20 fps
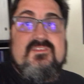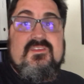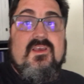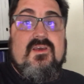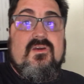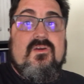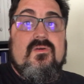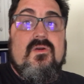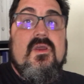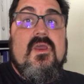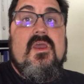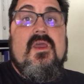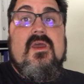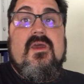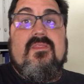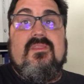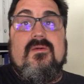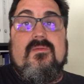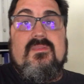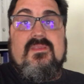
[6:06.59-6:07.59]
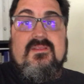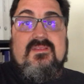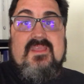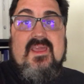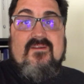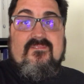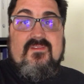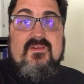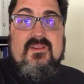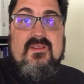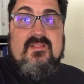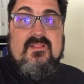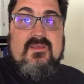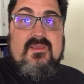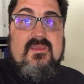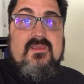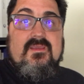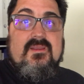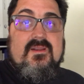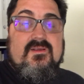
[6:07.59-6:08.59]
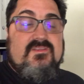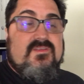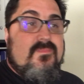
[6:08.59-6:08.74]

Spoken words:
So the definitely,